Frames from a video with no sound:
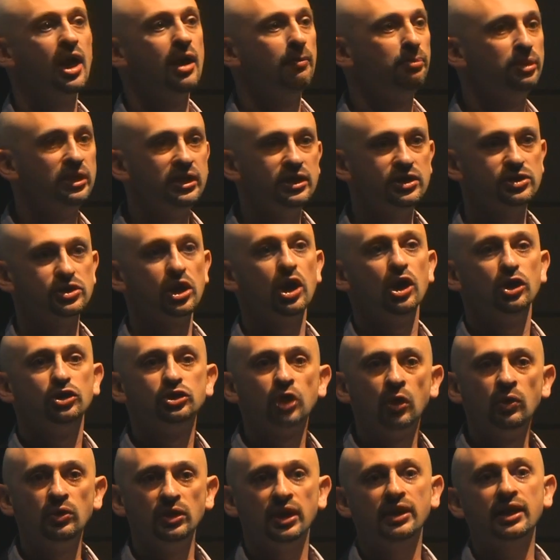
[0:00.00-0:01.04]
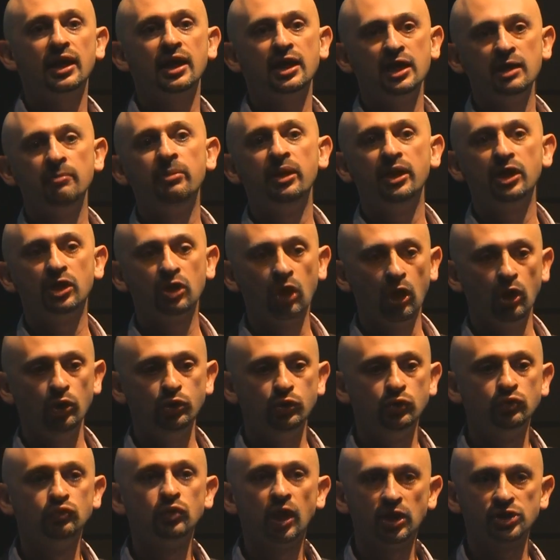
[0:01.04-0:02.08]
Please, don't let anybody call
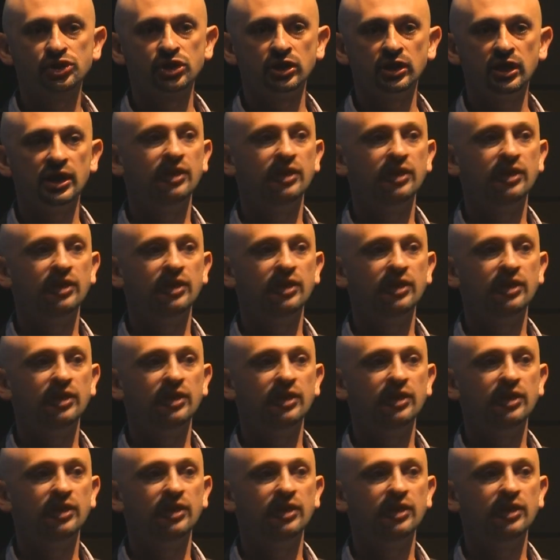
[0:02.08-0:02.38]
you Russian.